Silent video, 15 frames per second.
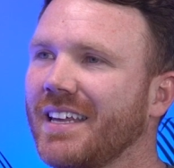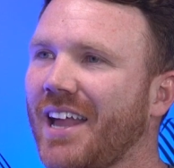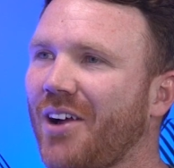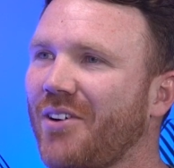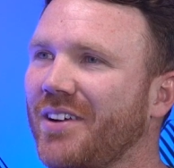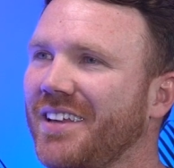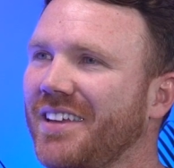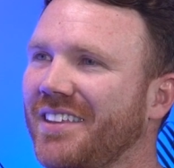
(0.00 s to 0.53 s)

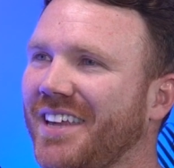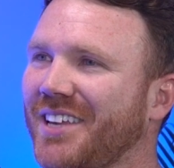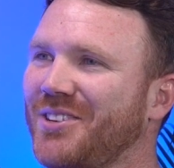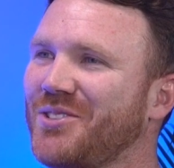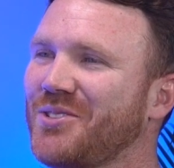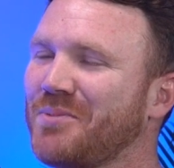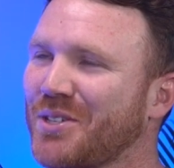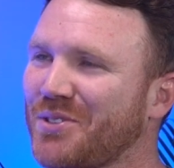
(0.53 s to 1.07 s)
Gary, thank you
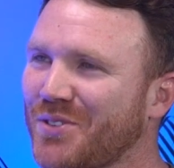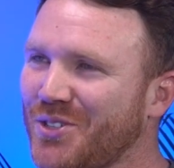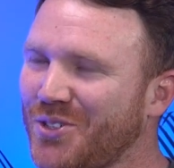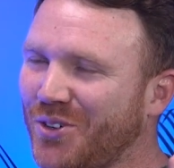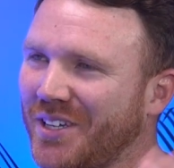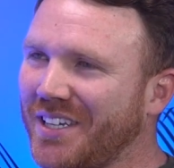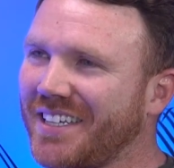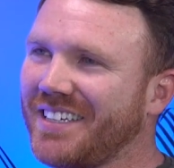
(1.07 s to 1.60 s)
so much for
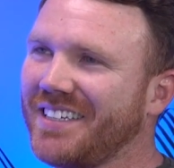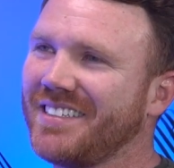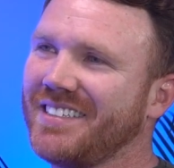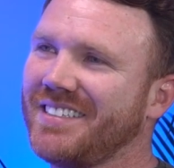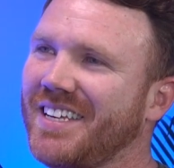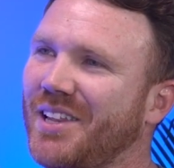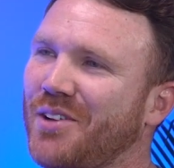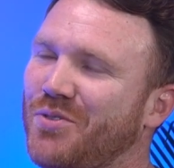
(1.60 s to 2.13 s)
joining.
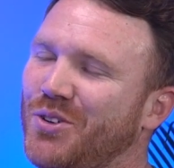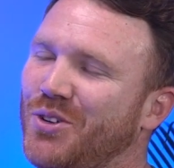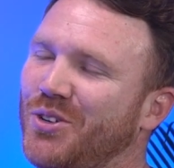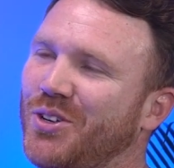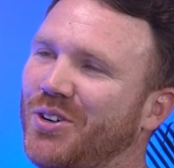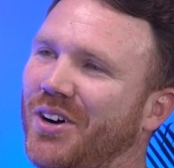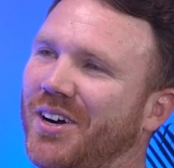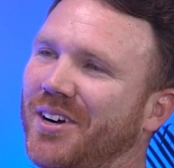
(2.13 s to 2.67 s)
Tell everyone who
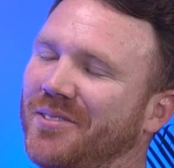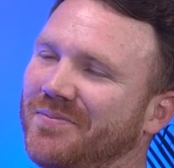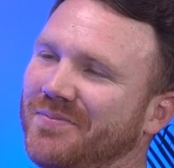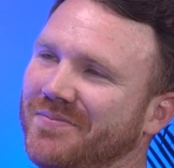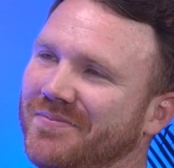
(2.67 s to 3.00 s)
you are.